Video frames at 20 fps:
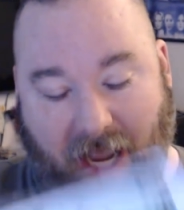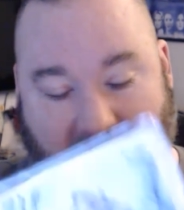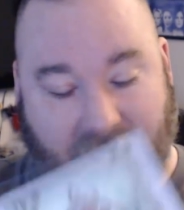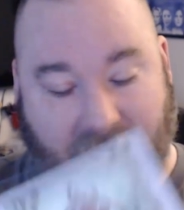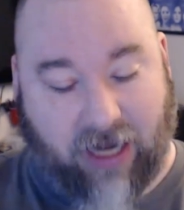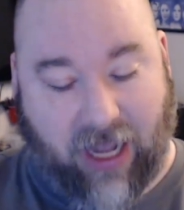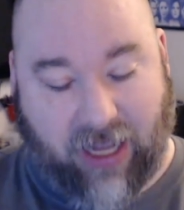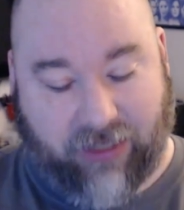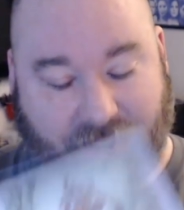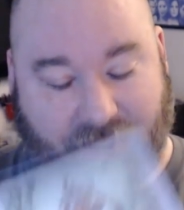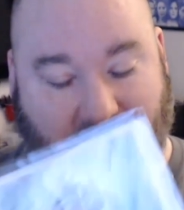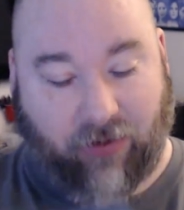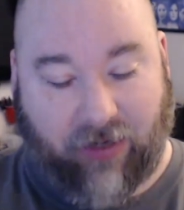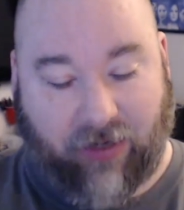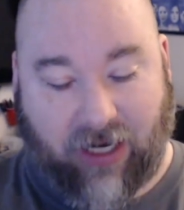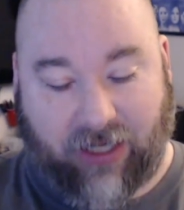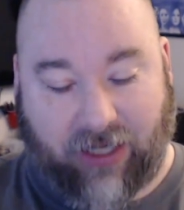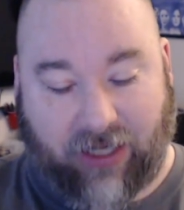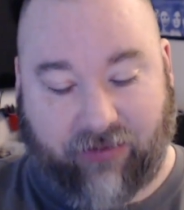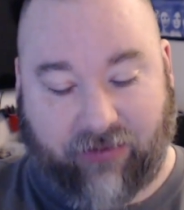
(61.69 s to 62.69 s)
And it has,
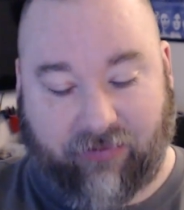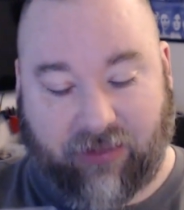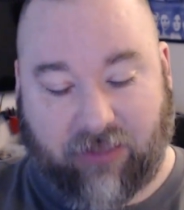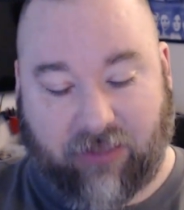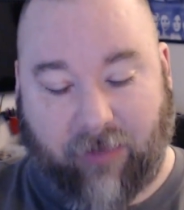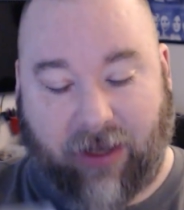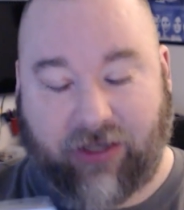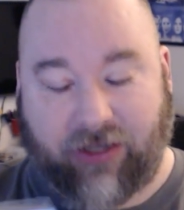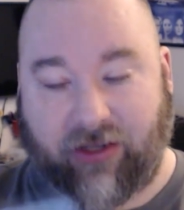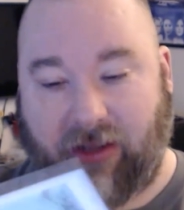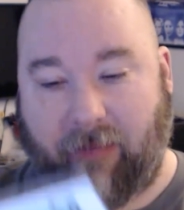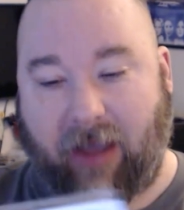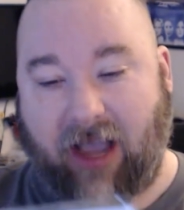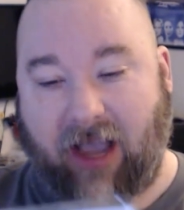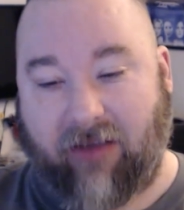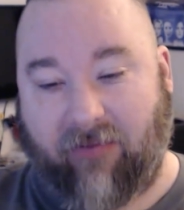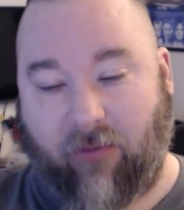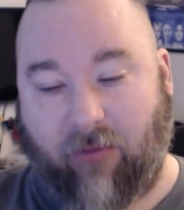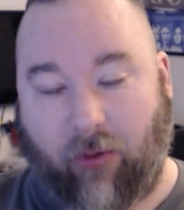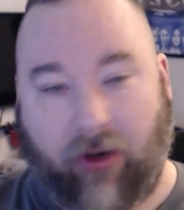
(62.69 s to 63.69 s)
a nice space on the
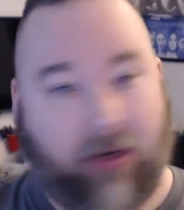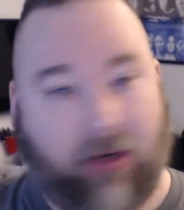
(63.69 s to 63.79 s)
back